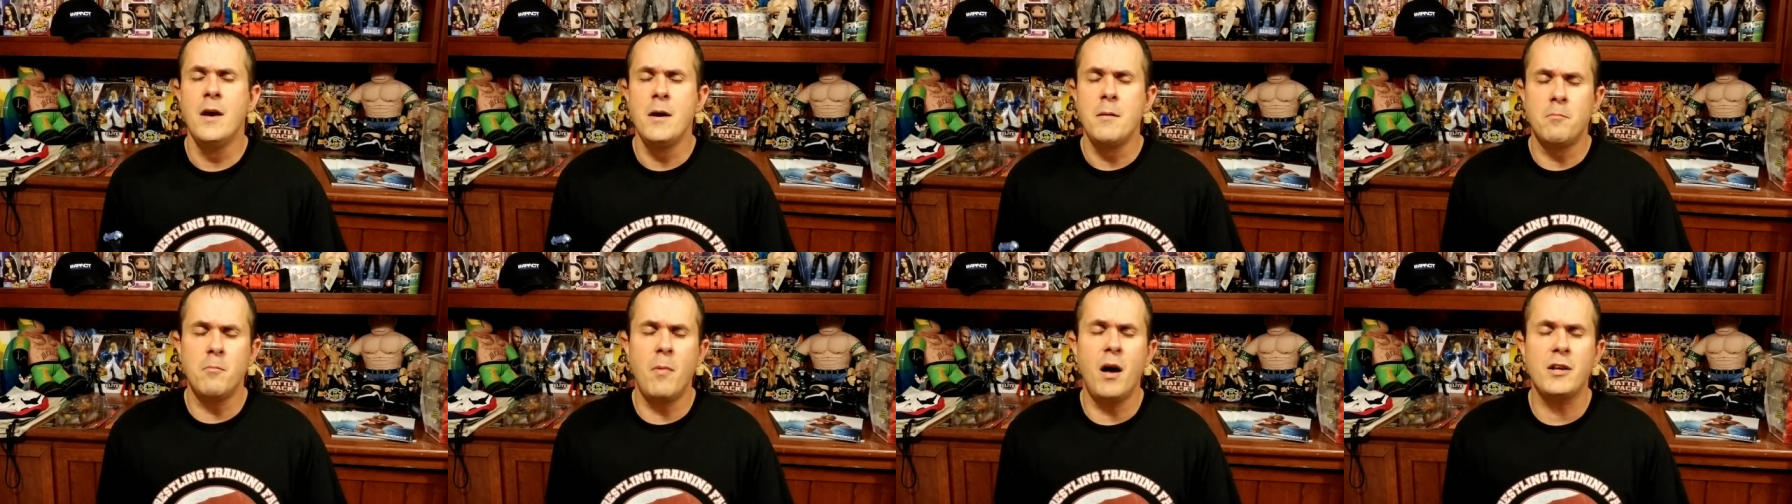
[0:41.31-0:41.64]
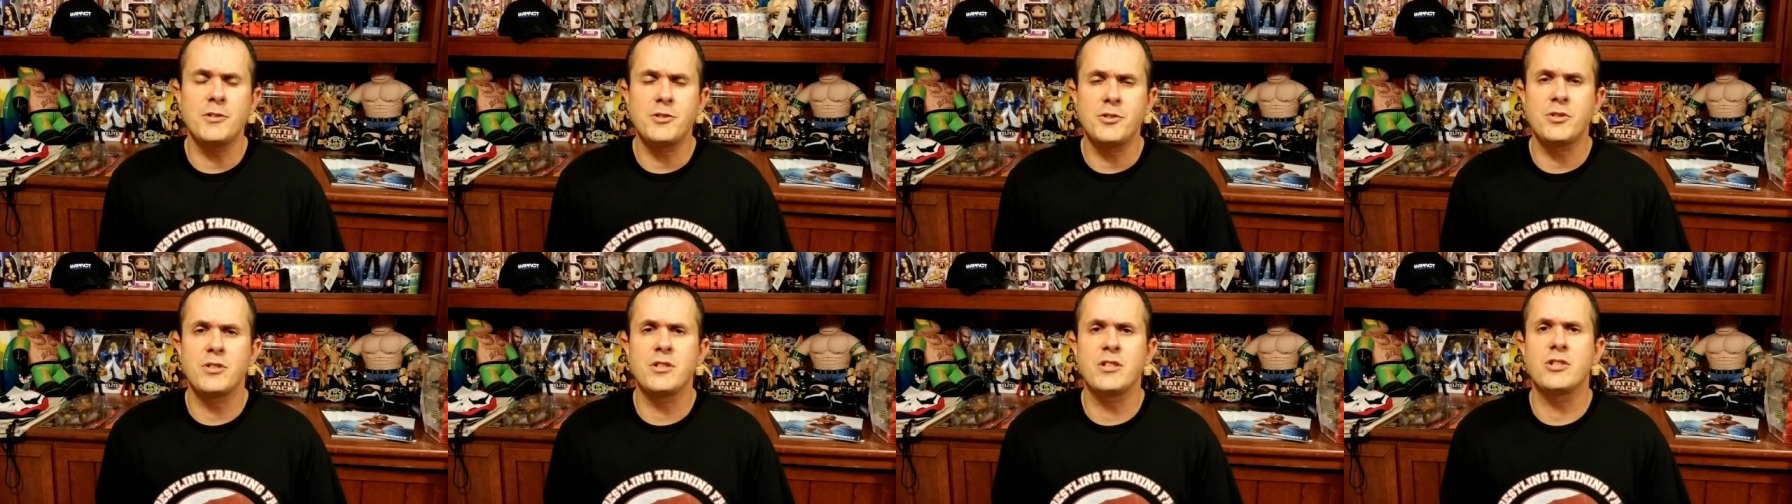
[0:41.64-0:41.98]

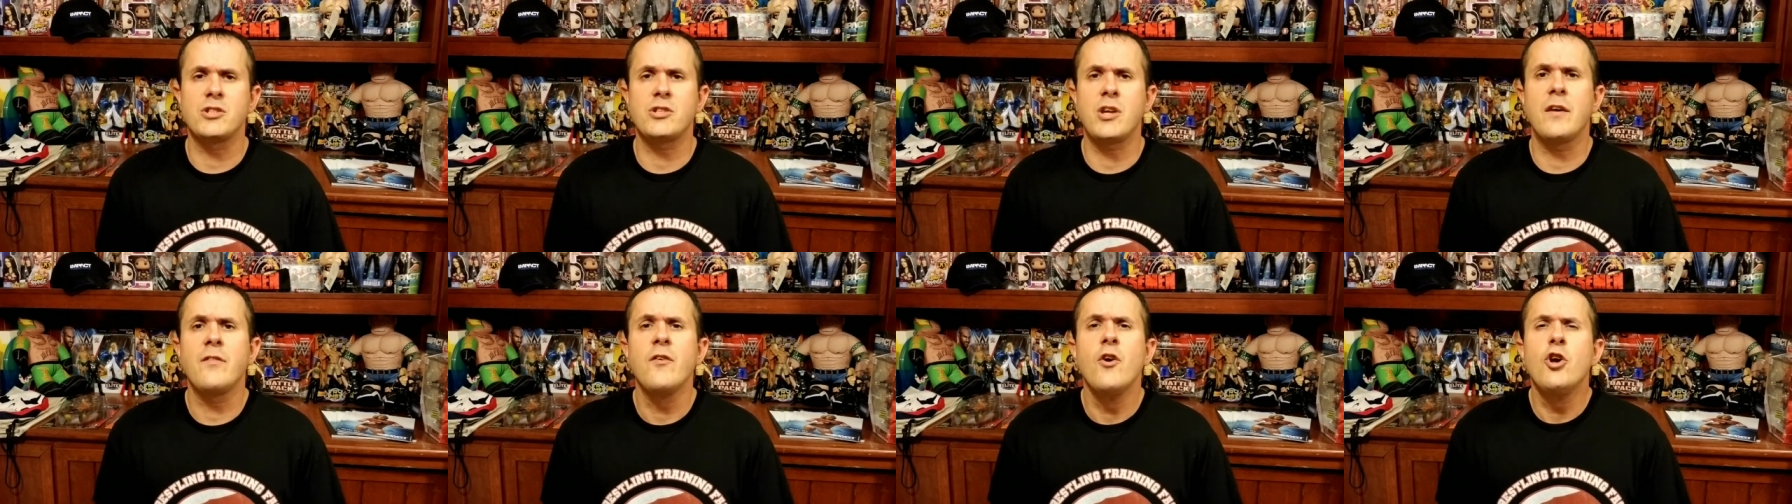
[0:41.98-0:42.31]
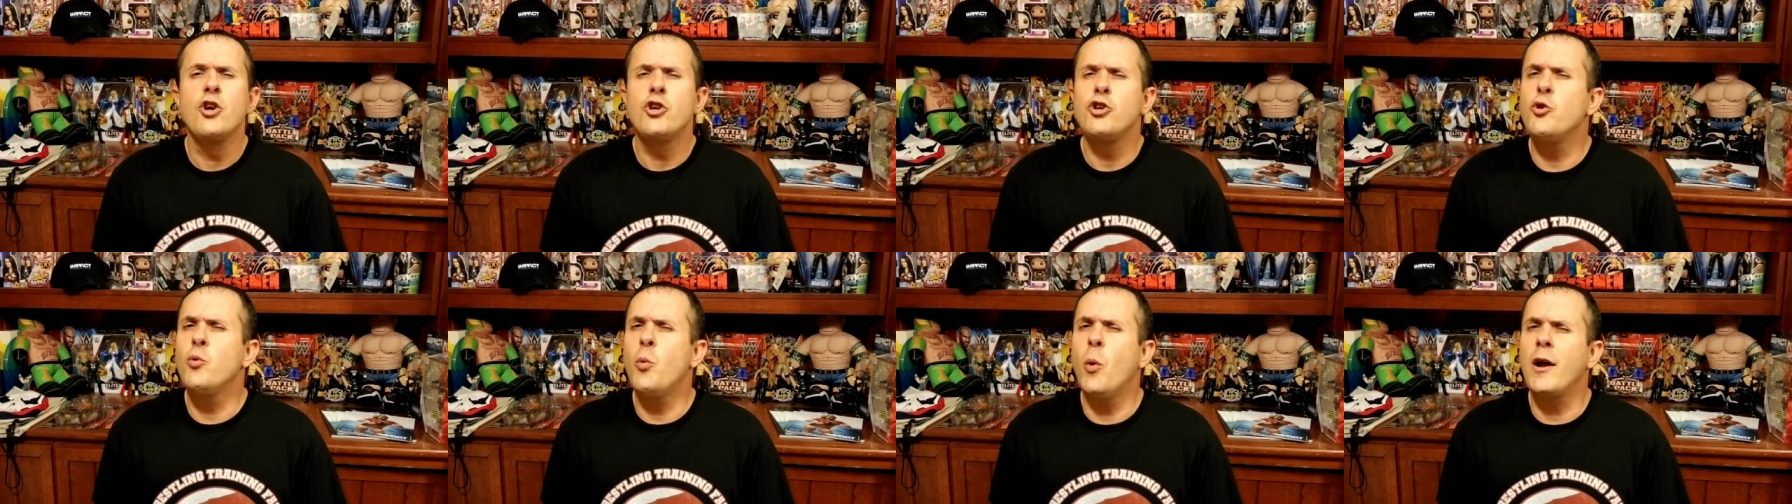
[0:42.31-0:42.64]
muscles and stuff,
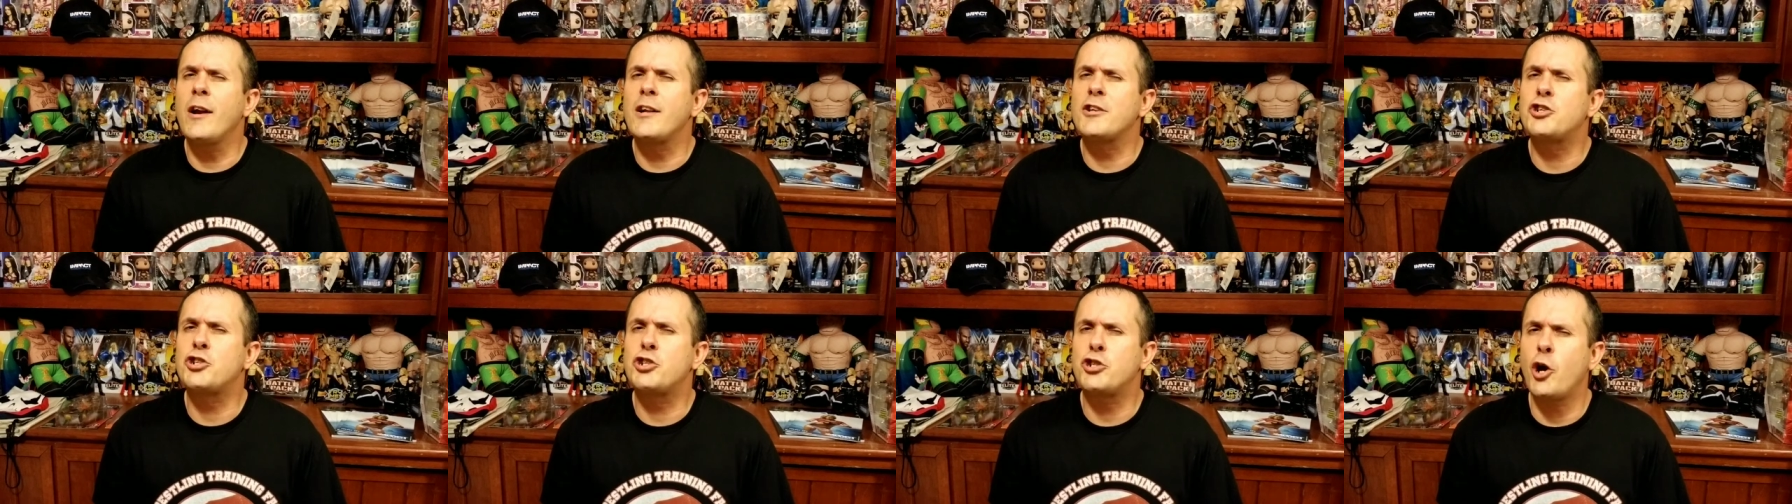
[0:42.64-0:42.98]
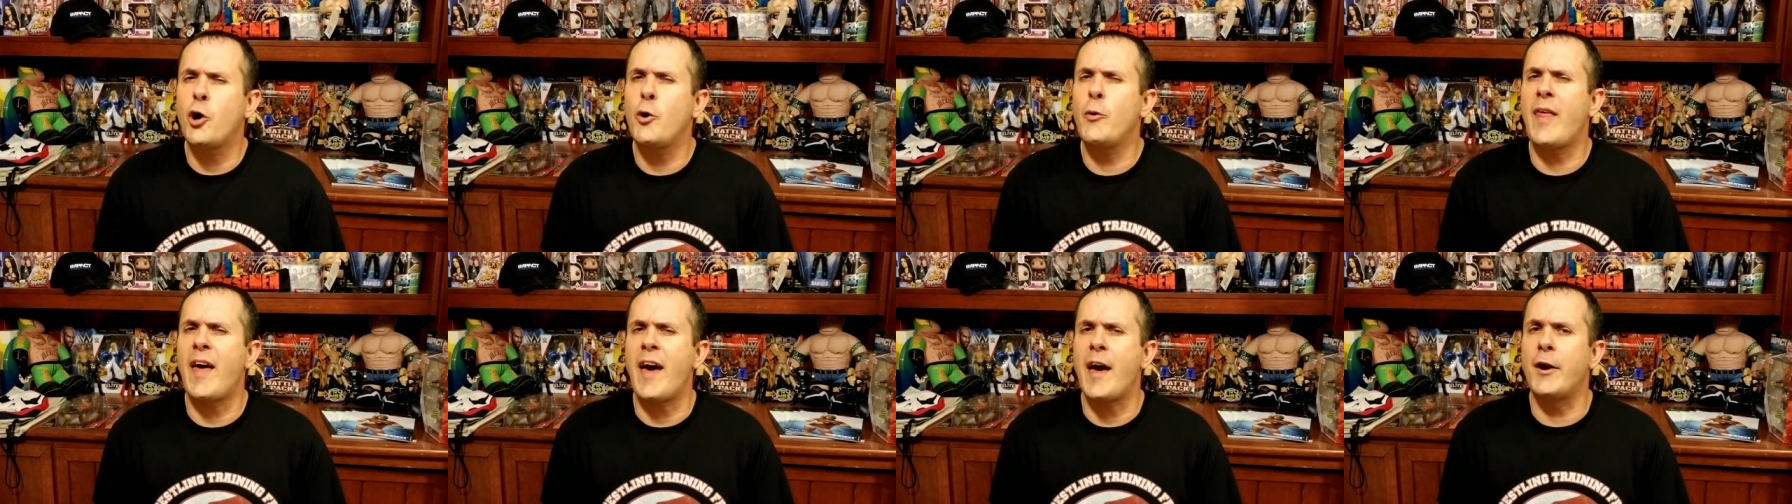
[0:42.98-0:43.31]
you want to
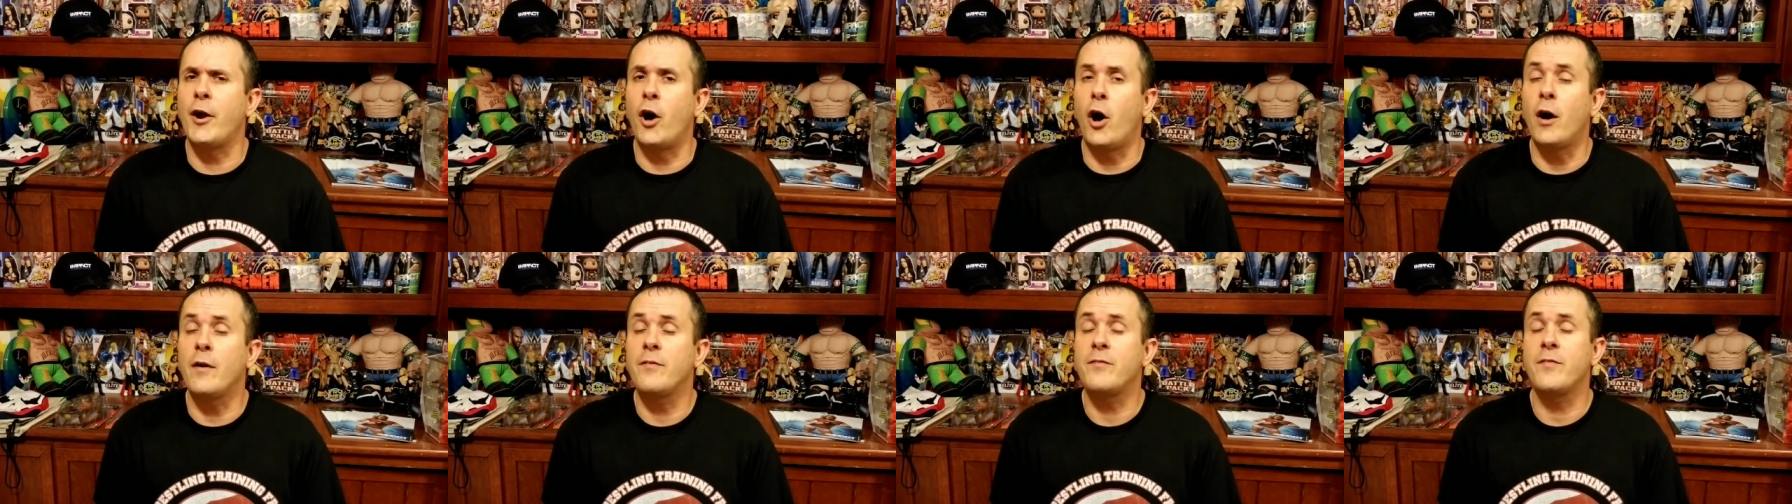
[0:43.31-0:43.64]
show that off.